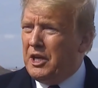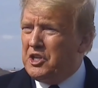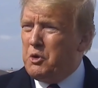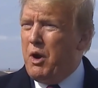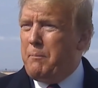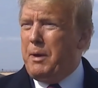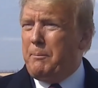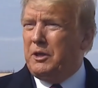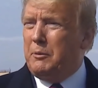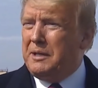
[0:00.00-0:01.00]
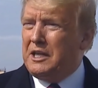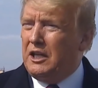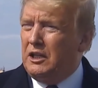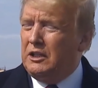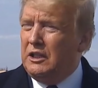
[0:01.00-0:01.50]
He doesn't want people to be
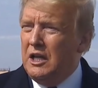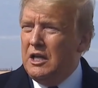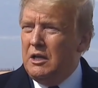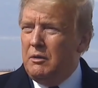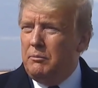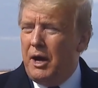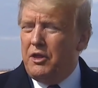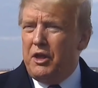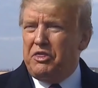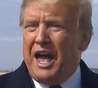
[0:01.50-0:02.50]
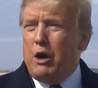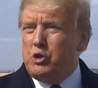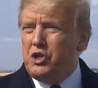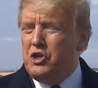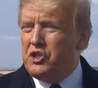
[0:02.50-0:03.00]
killed by the
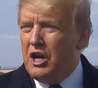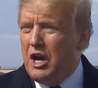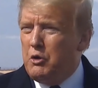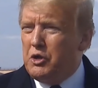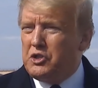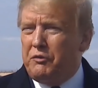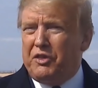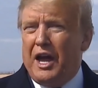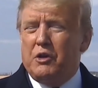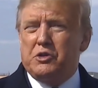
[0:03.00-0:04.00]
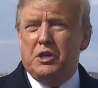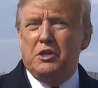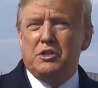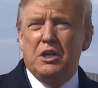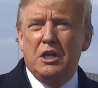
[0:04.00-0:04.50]
thousands and hundreds of thousands.